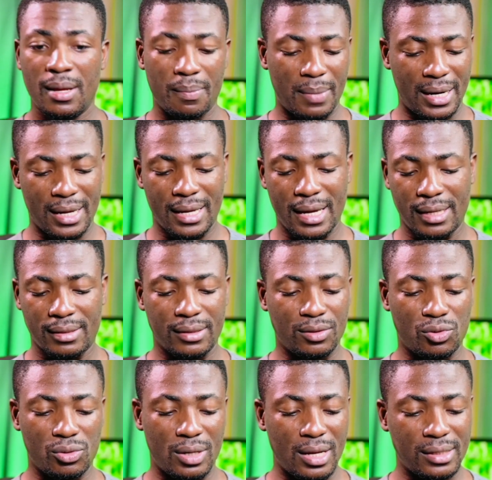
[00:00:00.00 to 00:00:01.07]
But again, in
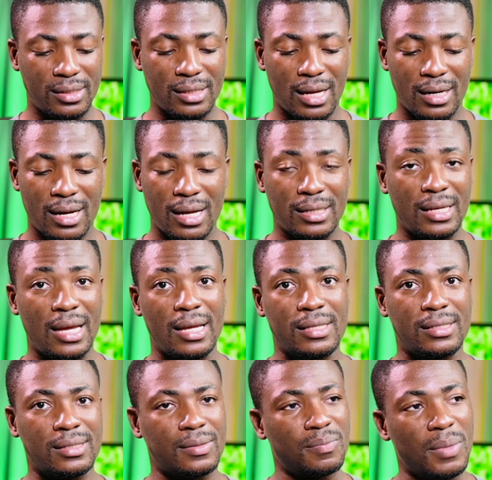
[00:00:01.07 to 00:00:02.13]
today's standard,
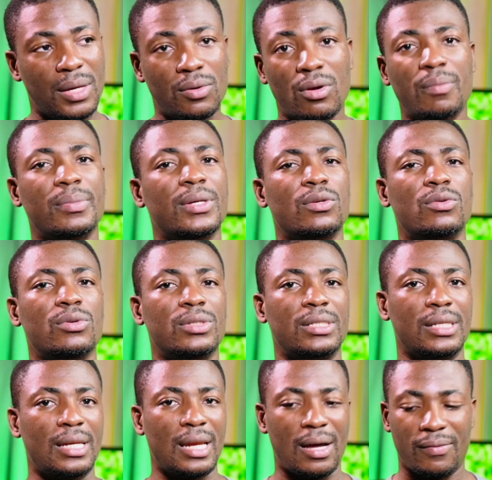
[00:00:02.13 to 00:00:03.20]
it may not be good
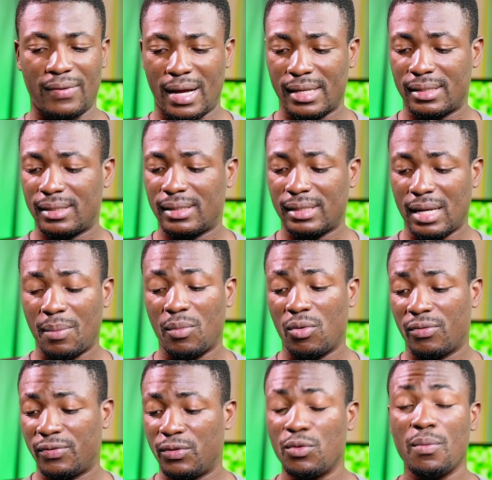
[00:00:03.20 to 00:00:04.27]
enough as some
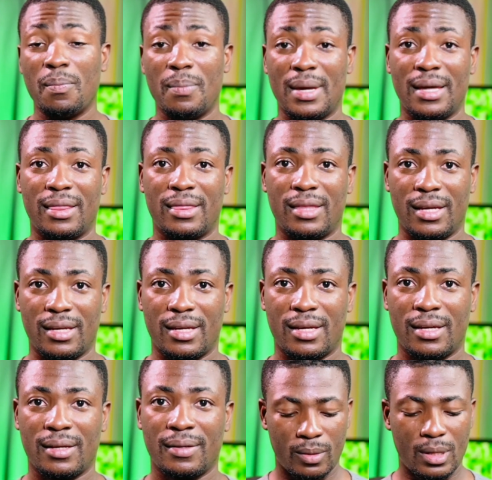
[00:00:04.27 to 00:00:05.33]
of you may
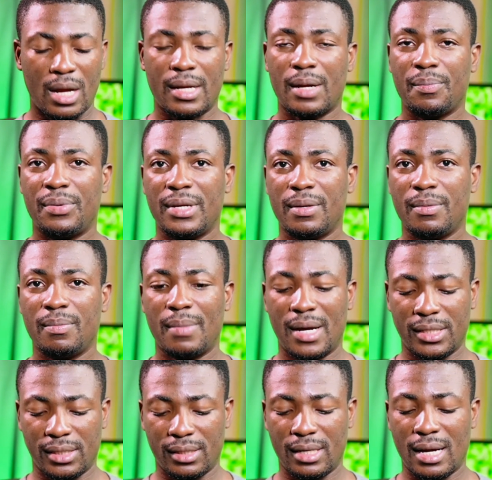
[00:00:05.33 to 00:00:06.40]
think. Now I can pretty
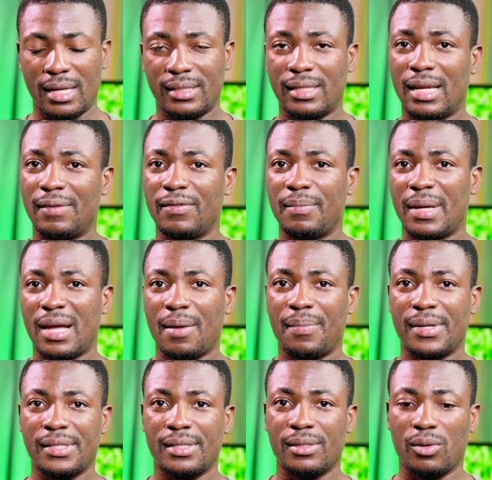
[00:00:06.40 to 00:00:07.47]
imagine that 11
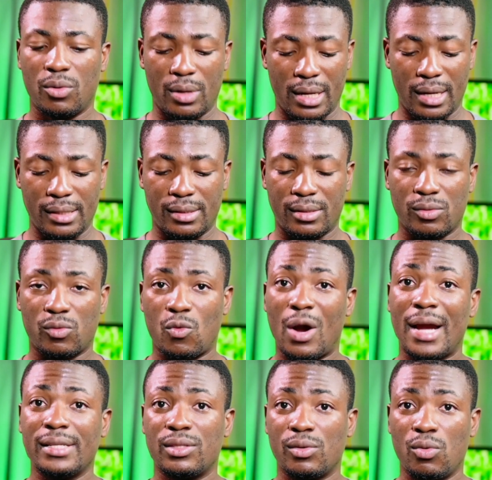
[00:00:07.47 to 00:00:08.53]
megapixel is
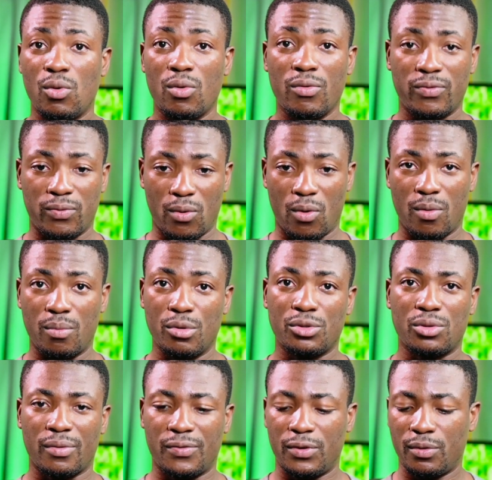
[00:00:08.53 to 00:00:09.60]
quite low for
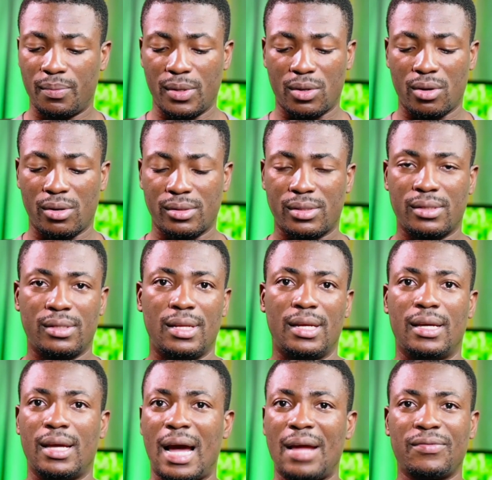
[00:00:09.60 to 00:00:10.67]
most of you because
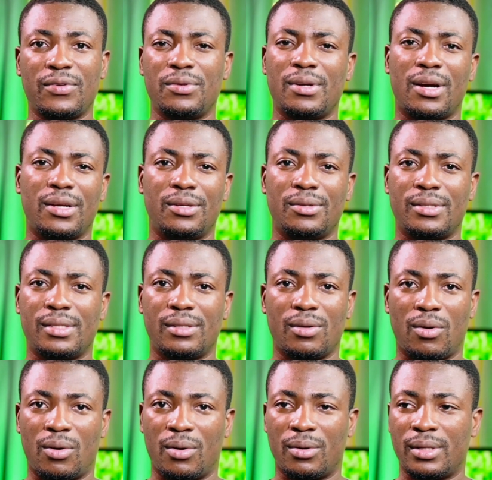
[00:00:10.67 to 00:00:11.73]
the iPhone you are using
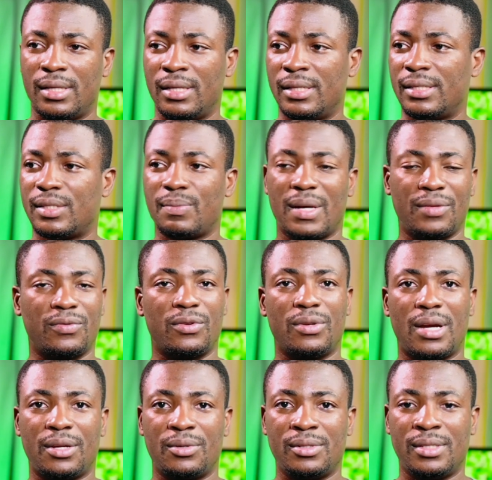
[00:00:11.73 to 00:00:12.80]
or the smartphone you
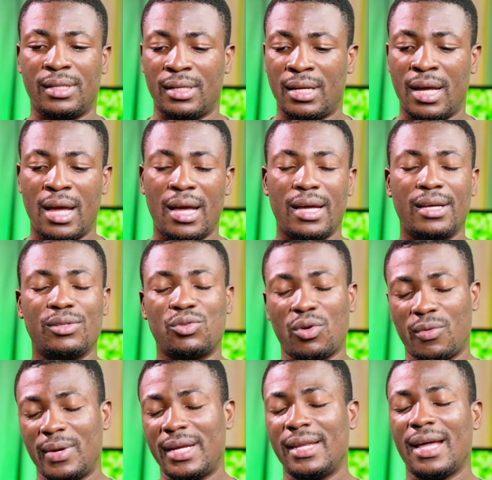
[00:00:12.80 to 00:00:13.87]
are using is
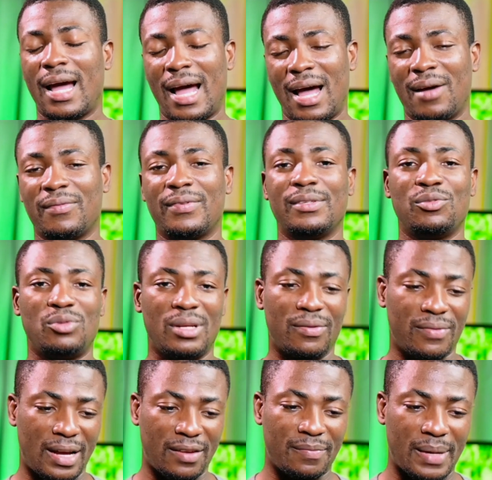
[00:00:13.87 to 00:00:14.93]
already having
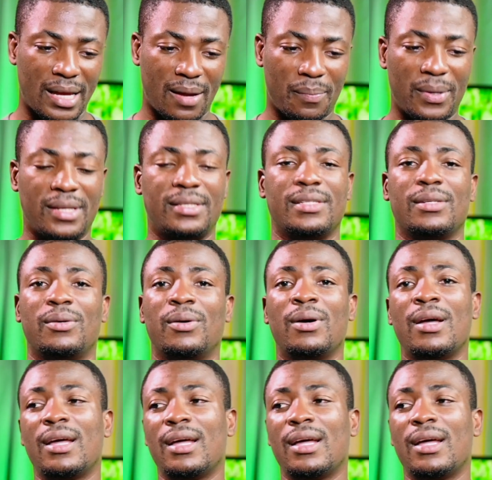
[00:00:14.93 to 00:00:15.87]
25 megapixel,